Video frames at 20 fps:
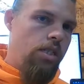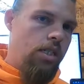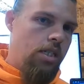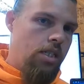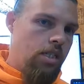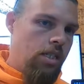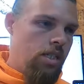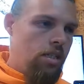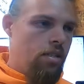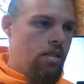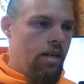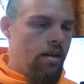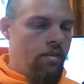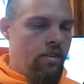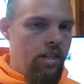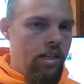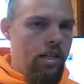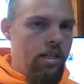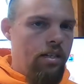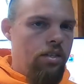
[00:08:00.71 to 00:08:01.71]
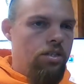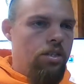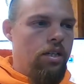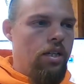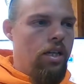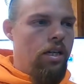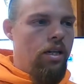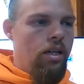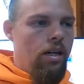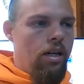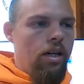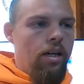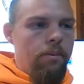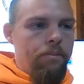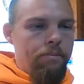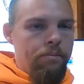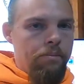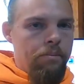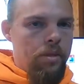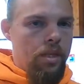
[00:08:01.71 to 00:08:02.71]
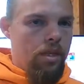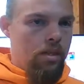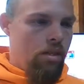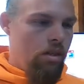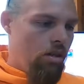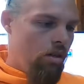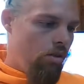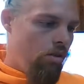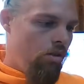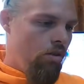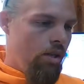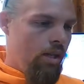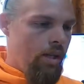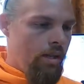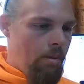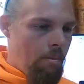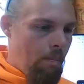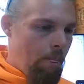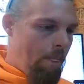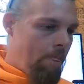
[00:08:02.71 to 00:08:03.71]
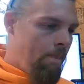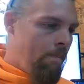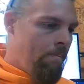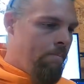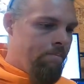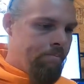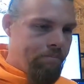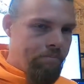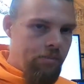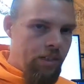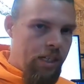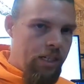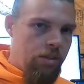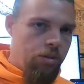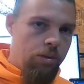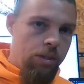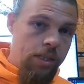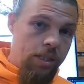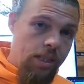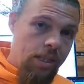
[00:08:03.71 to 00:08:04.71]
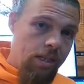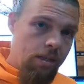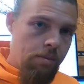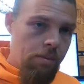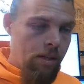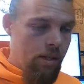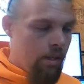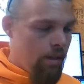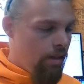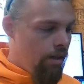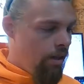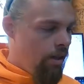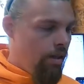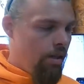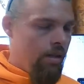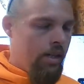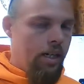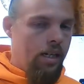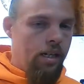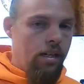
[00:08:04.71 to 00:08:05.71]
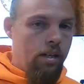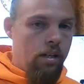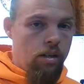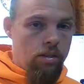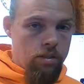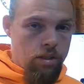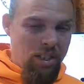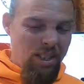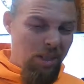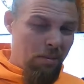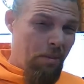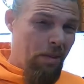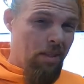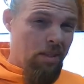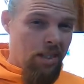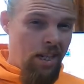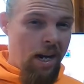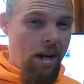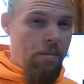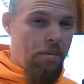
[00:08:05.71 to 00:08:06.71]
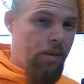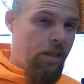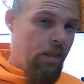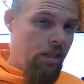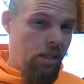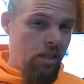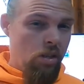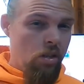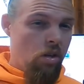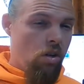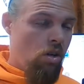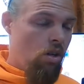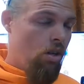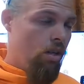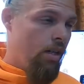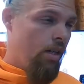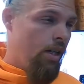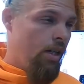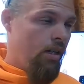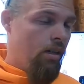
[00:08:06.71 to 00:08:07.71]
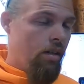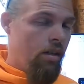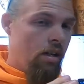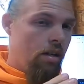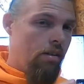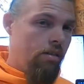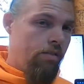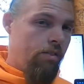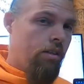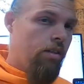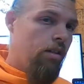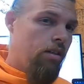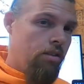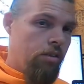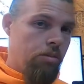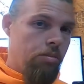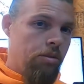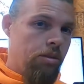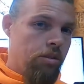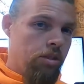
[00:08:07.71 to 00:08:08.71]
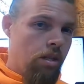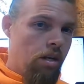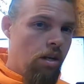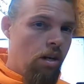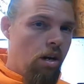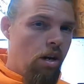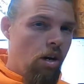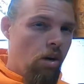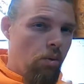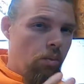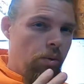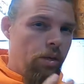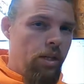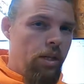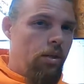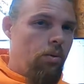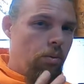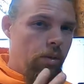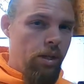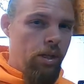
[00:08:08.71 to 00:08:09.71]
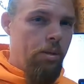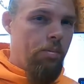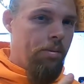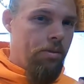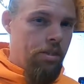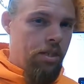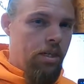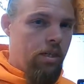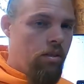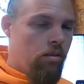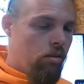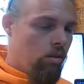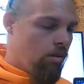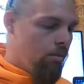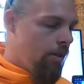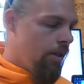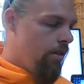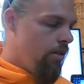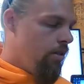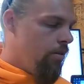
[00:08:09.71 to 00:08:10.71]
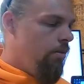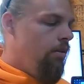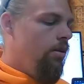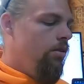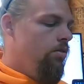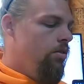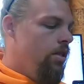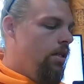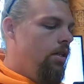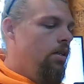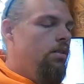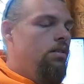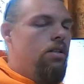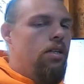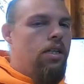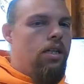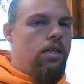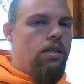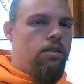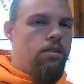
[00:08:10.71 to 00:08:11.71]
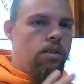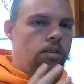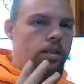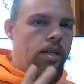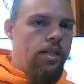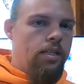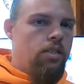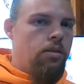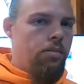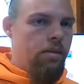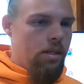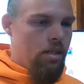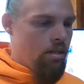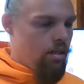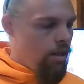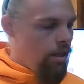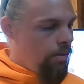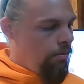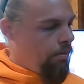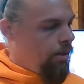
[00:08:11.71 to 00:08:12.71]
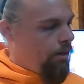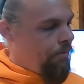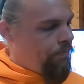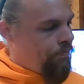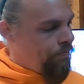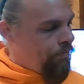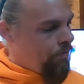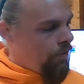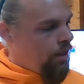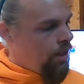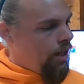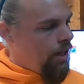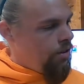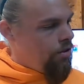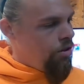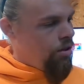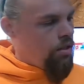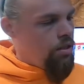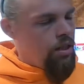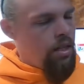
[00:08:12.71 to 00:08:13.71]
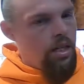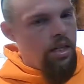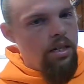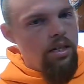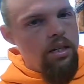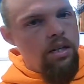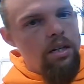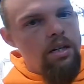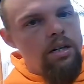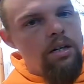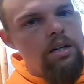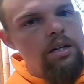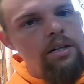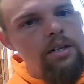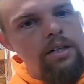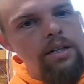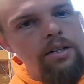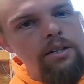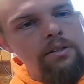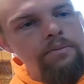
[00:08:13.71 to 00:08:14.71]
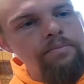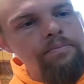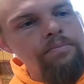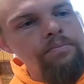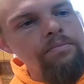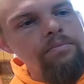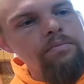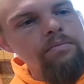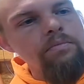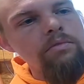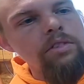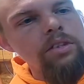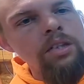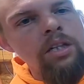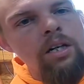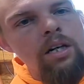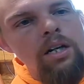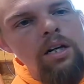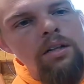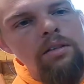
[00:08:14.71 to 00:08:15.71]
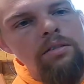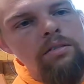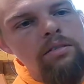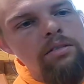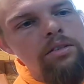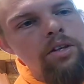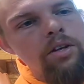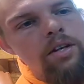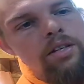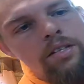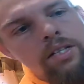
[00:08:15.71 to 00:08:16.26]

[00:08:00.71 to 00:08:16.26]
60, 70-inch, you get into a dip. That can cause a little bit of scalping in the yard, and a lot of customers are really particular about some of those things. So that's the biggest thing. But as you can see on here, you